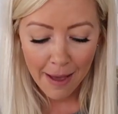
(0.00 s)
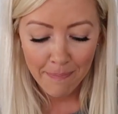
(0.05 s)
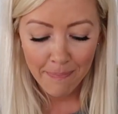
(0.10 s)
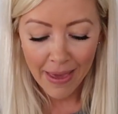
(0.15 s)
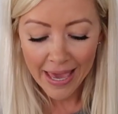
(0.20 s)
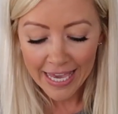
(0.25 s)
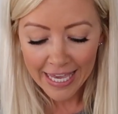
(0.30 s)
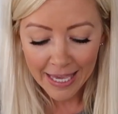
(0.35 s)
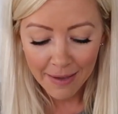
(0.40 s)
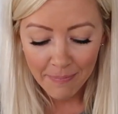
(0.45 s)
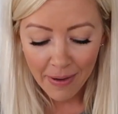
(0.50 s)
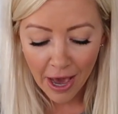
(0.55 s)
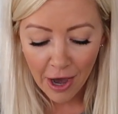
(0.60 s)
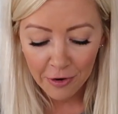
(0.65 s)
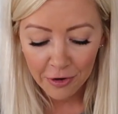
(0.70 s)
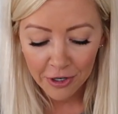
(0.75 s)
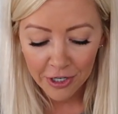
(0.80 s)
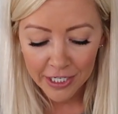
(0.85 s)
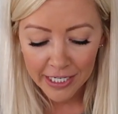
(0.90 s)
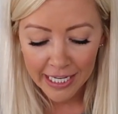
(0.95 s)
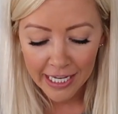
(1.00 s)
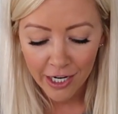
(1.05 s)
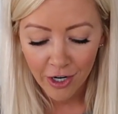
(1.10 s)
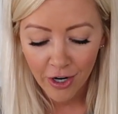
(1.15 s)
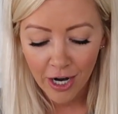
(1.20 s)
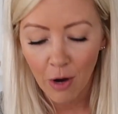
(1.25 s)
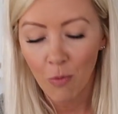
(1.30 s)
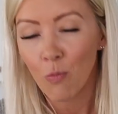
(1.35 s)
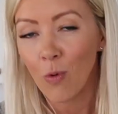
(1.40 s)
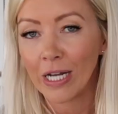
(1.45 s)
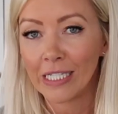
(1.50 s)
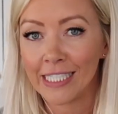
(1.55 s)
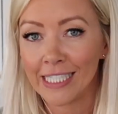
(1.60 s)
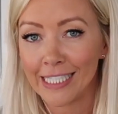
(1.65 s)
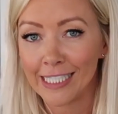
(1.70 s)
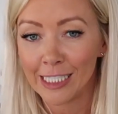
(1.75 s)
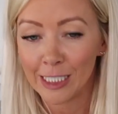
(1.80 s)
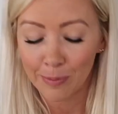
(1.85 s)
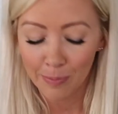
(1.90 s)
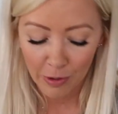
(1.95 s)
baking powder in here and 1
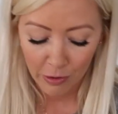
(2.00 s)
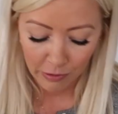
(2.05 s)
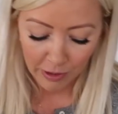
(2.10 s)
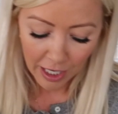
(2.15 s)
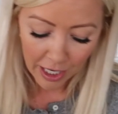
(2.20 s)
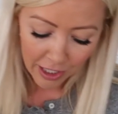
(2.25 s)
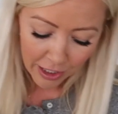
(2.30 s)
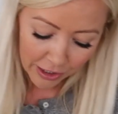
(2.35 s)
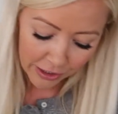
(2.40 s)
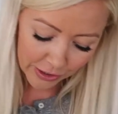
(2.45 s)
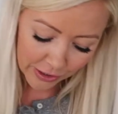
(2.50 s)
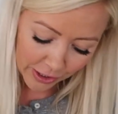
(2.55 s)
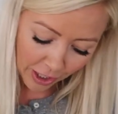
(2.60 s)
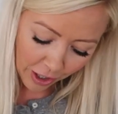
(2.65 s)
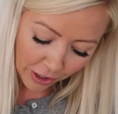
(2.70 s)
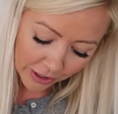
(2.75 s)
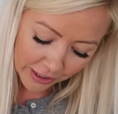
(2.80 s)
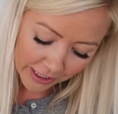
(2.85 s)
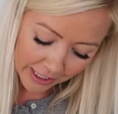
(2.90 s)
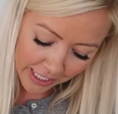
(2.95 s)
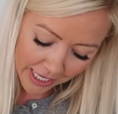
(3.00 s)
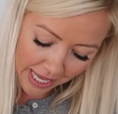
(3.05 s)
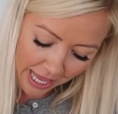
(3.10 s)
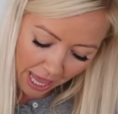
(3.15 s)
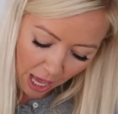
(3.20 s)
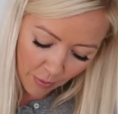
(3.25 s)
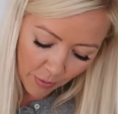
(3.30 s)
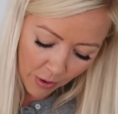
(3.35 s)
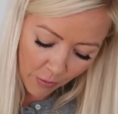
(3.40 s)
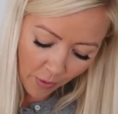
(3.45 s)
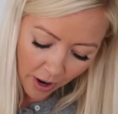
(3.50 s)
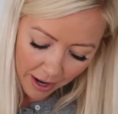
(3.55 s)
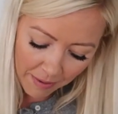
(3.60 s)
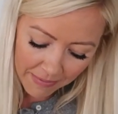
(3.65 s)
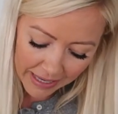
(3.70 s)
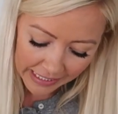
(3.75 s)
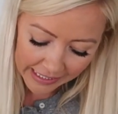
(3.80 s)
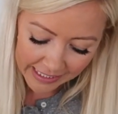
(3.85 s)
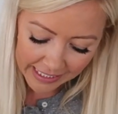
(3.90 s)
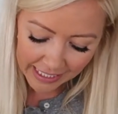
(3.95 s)
teaspoon salt. And we want to
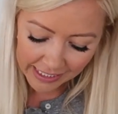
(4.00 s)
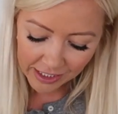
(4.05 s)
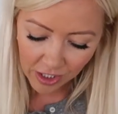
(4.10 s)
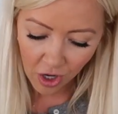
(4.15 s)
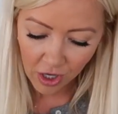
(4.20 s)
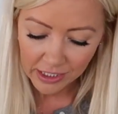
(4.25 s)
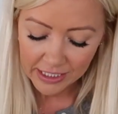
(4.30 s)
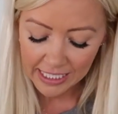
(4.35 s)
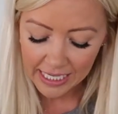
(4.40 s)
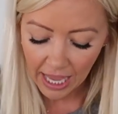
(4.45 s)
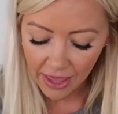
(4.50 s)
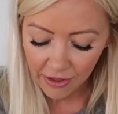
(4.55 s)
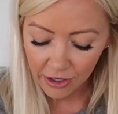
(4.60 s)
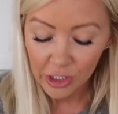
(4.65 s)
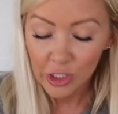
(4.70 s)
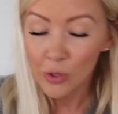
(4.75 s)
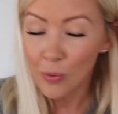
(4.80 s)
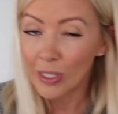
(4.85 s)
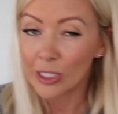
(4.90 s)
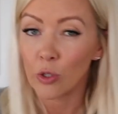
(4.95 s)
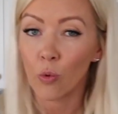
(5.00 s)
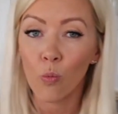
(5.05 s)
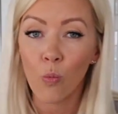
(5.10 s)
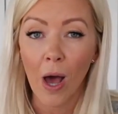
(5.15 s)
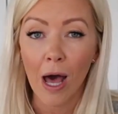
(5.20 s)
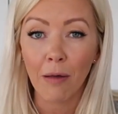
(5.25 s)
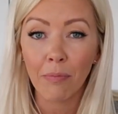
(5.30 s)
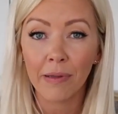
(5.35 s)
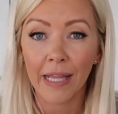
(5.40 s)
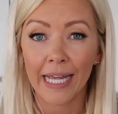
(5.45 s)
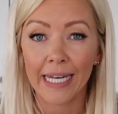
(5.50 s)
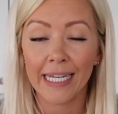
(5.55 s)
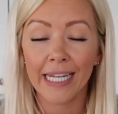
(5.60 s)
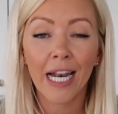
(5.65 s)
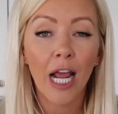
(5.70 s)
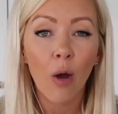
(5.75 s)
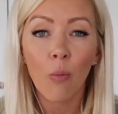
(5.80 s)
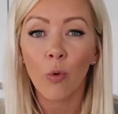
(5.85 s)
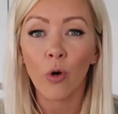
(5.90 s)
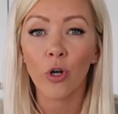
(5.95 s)
mix this all together so it's well
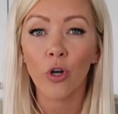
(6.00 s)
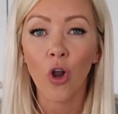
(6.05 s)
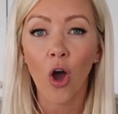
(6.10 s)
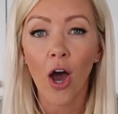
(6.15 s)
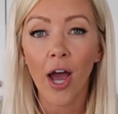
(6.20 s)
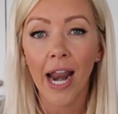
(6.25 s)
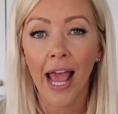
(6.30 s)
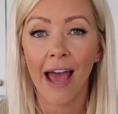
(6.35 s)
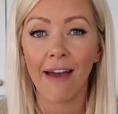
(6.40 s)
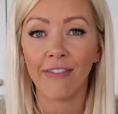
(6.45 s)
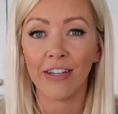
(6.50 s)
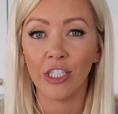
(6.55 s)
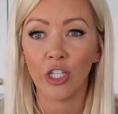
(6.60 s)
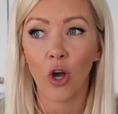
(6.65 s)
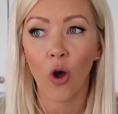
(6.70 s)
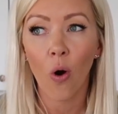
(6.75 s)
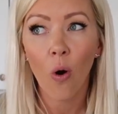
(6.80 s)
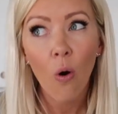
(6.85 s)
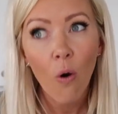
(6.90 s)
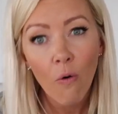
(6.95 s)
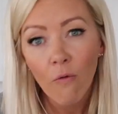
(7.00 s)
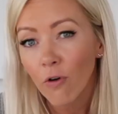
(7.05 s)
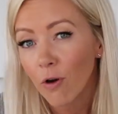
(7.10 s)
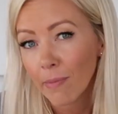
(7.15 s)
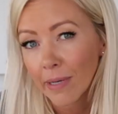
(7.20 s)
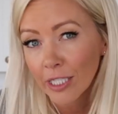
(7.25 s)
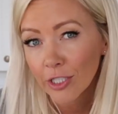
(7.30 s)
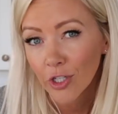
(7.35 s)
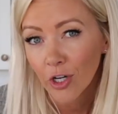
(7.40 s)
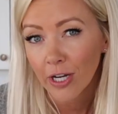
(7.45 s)
blended and we're not having to over mix